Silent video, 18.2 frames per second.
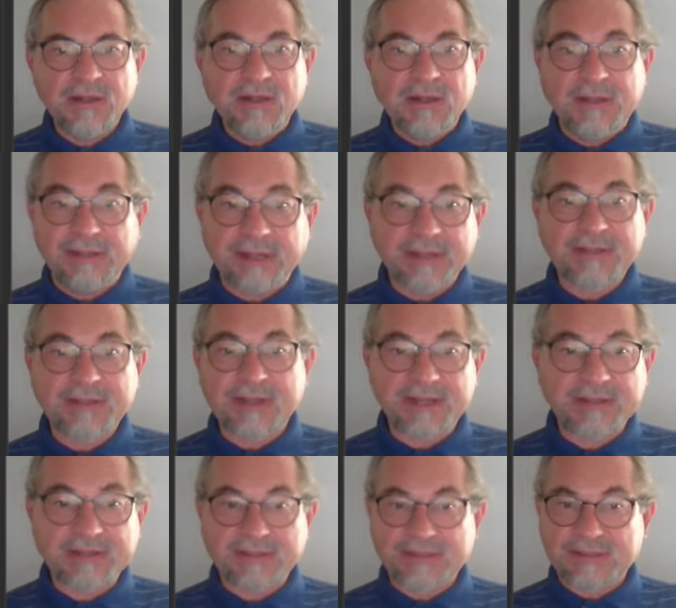In that
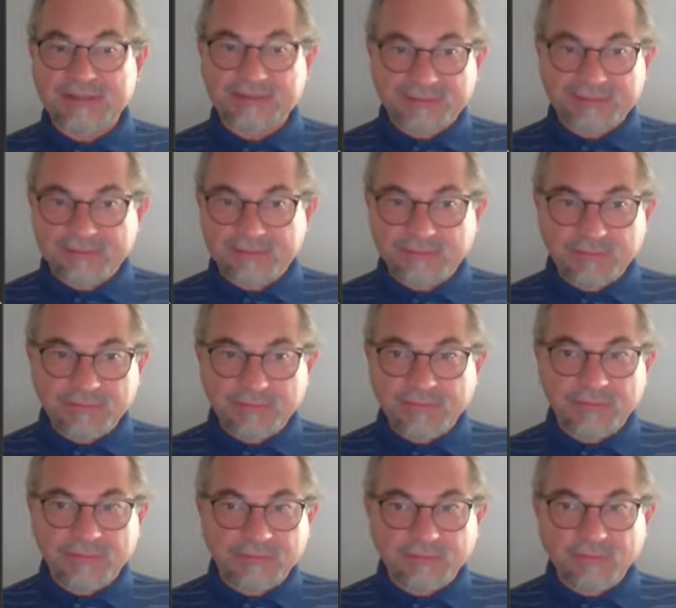case,
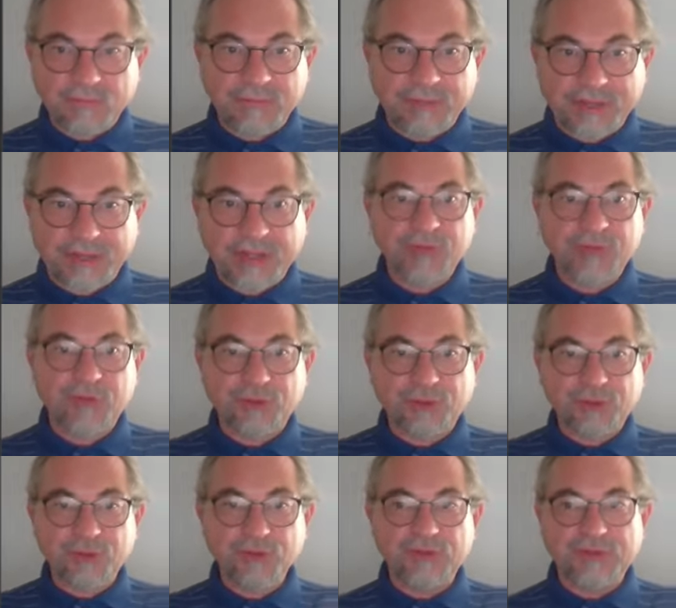we can
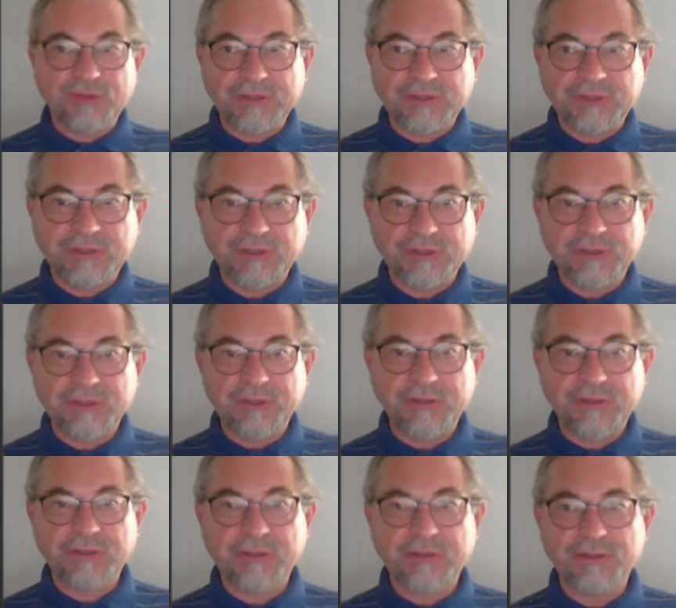reduce it
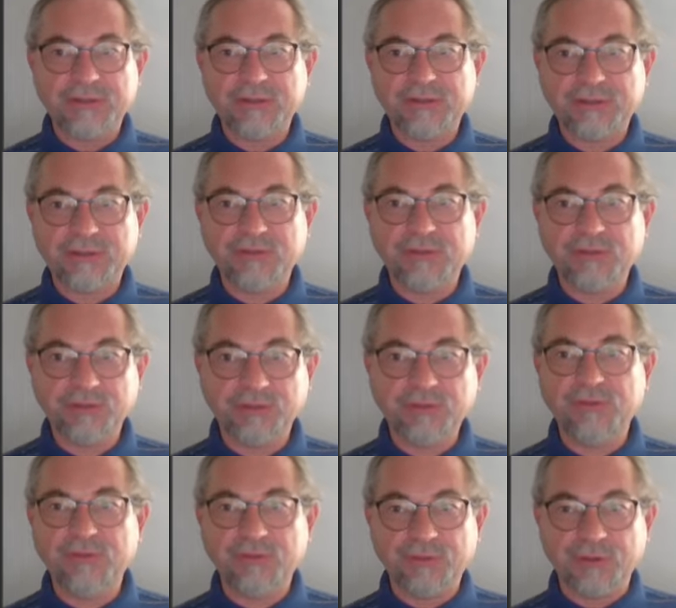
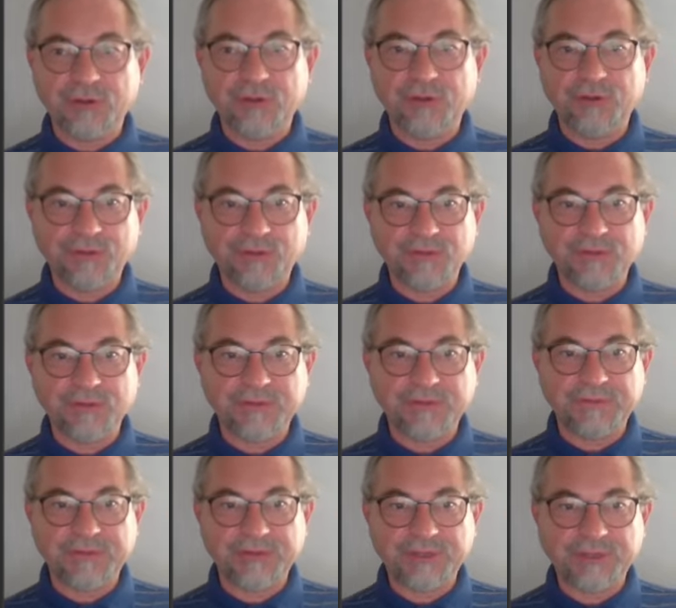to a reduced
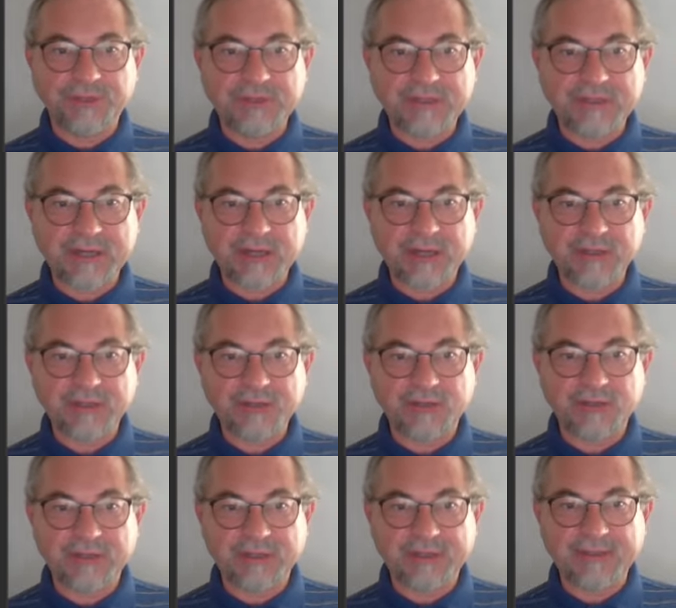eviction
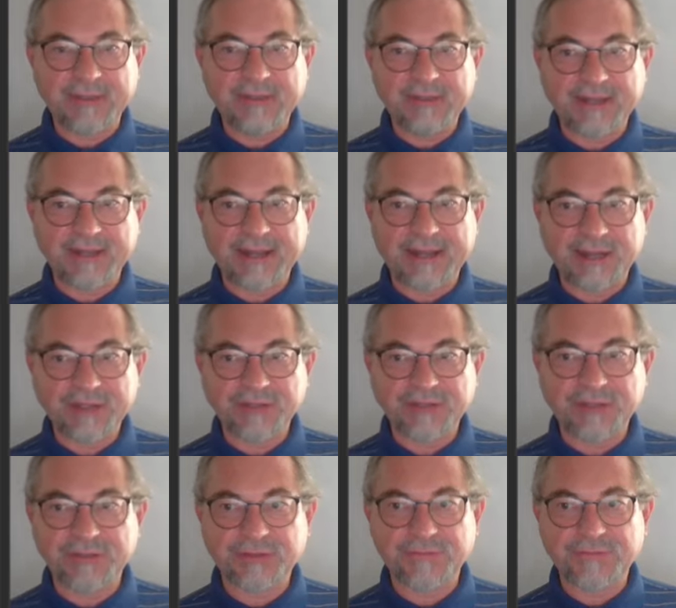schedule and then the
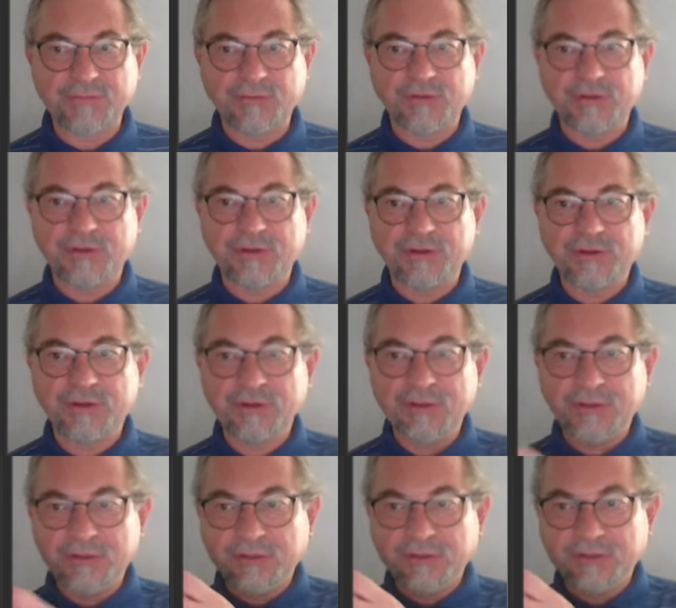caches for
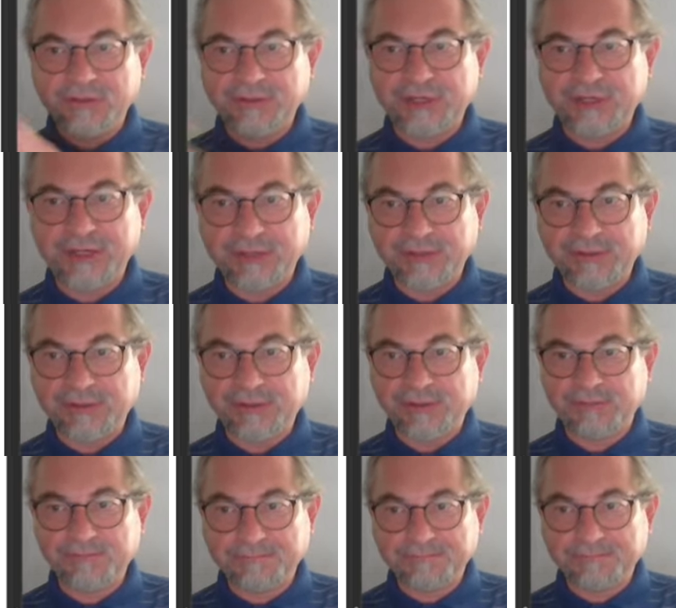J
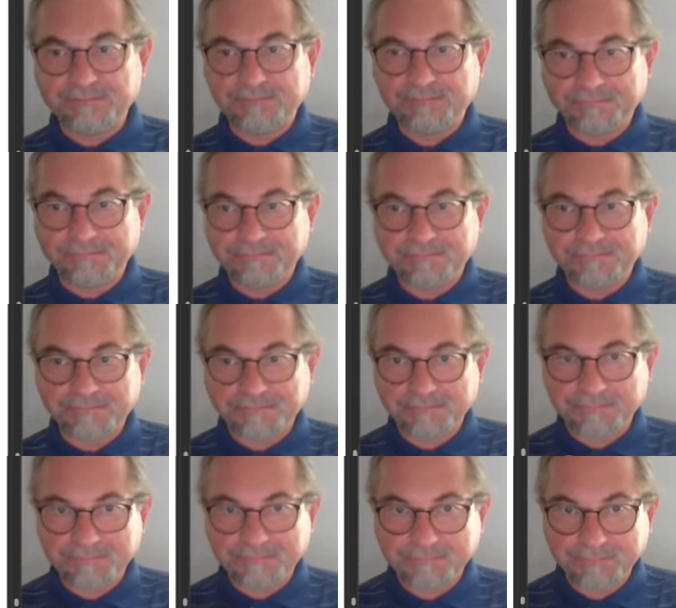
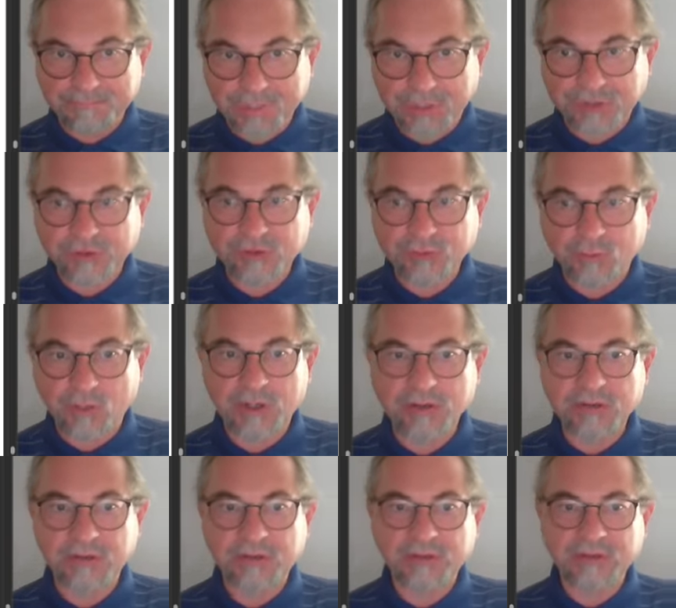plus
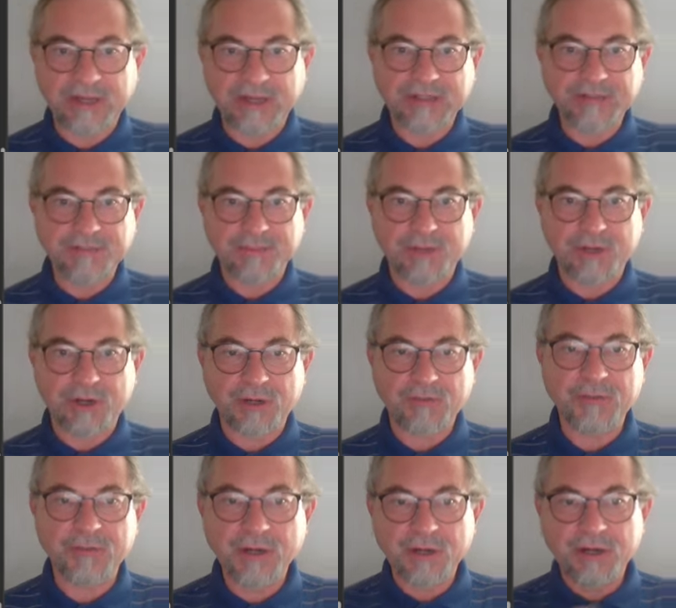1, S
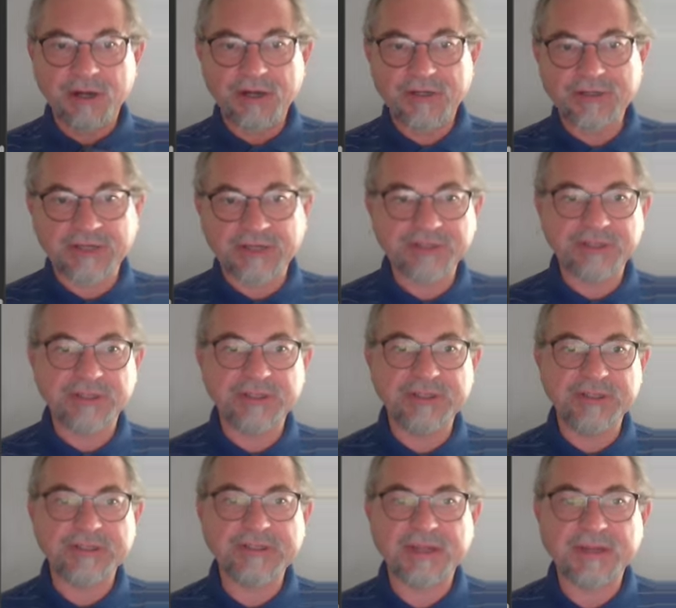prime, are actually
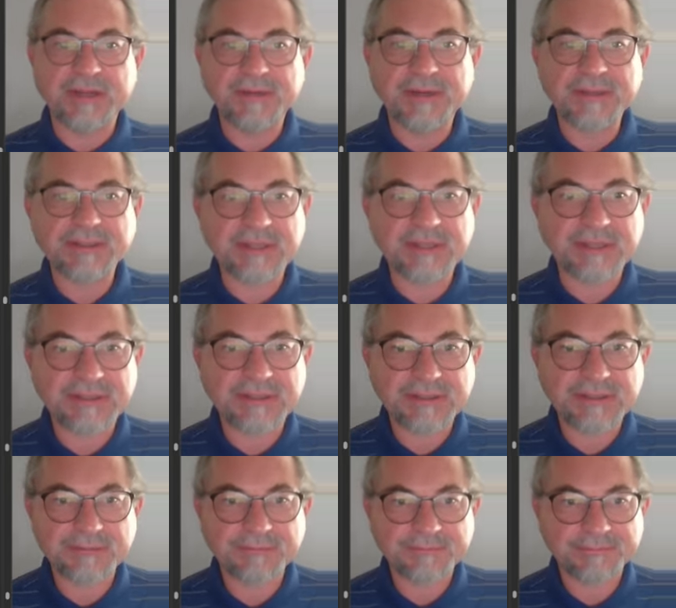the same as S.